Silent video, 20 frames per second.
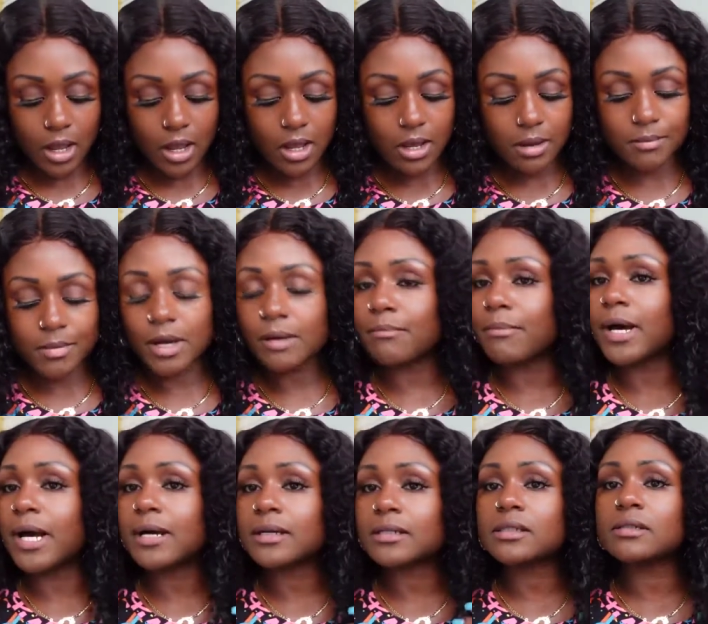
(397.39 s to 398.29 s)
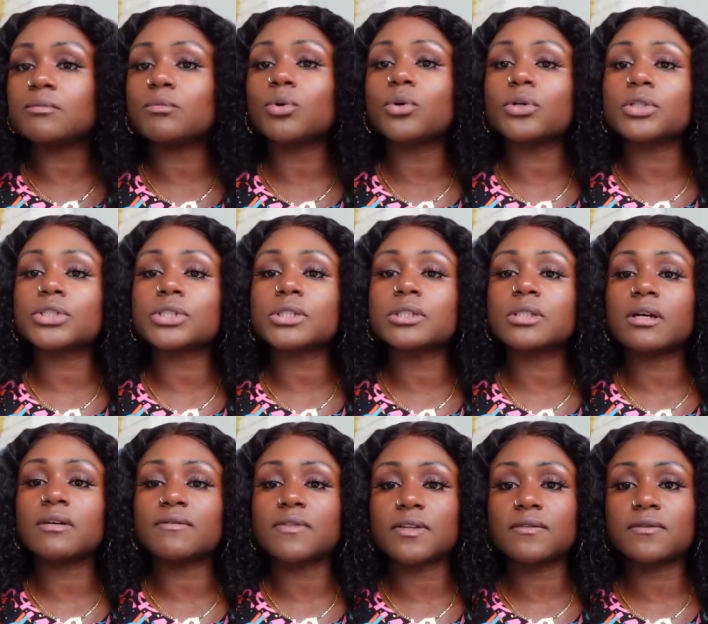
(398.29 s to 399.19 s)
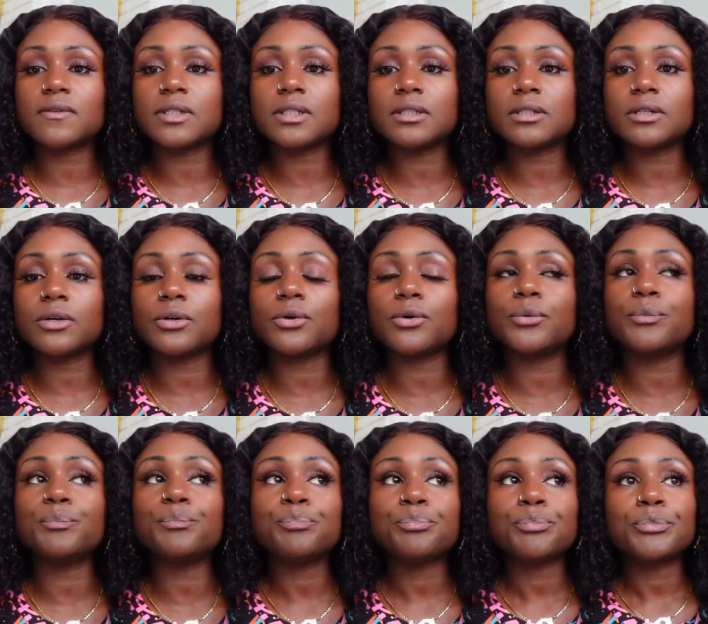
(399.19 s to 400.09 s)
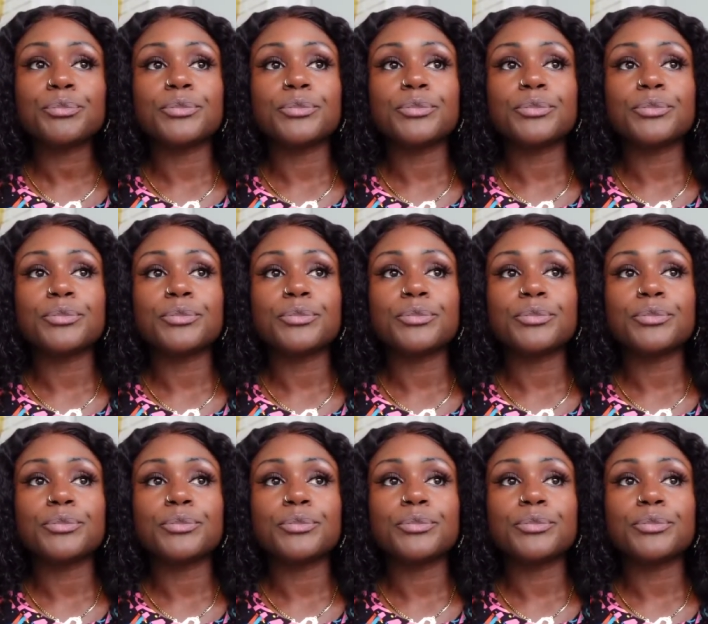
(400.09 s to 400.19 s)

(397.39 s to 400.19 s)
um, unboxing portion of the video,